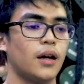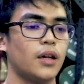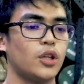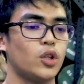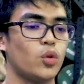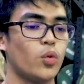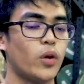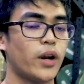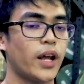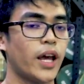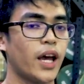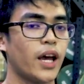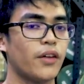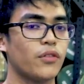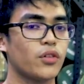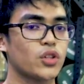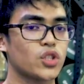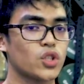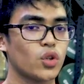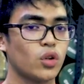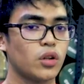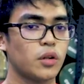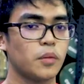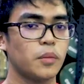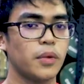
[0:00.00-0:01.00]
You want to have your
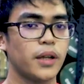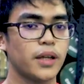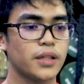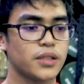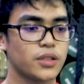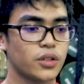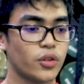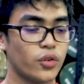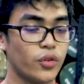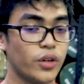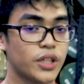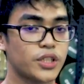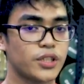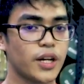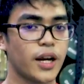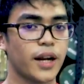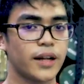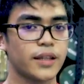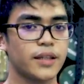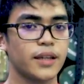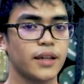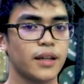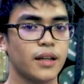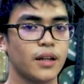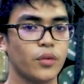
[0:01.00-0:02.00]
shoulder blades
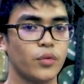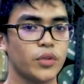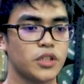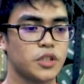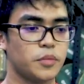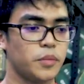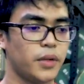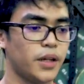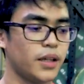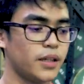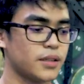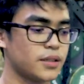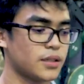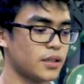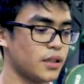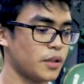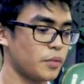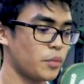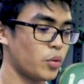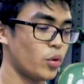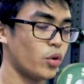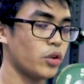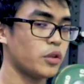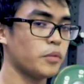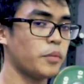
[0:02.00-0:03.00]
retracted, which means they're
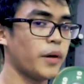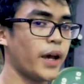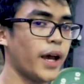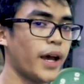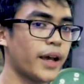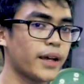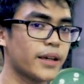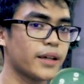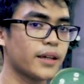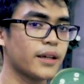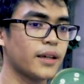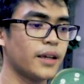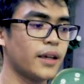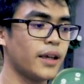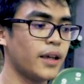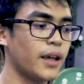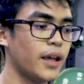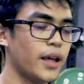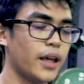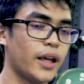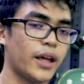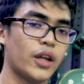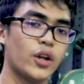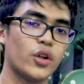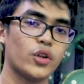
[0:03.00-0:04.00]
pulled back,
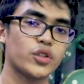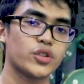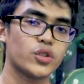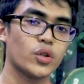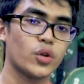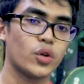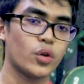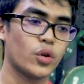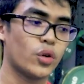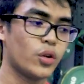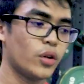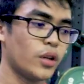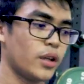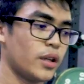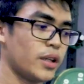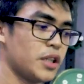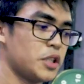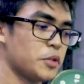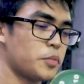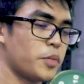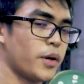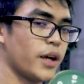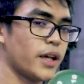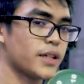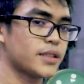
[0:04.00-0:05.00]
and also
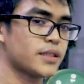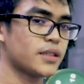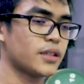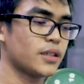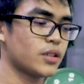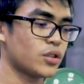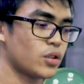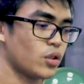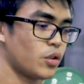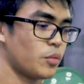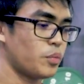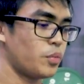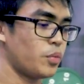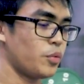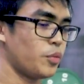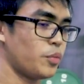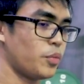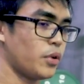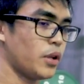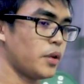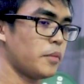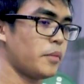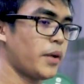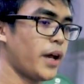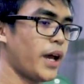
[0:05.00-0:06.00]
depressed. So
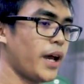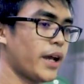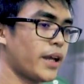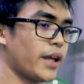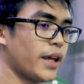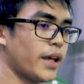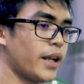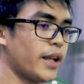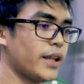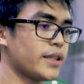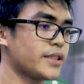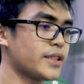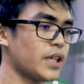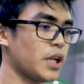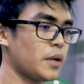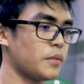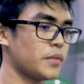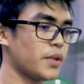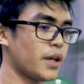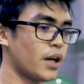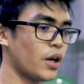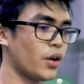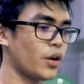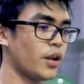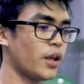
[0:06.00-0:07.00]
pull them back and then set them
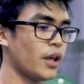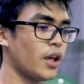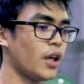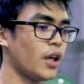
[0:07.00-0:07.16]
down.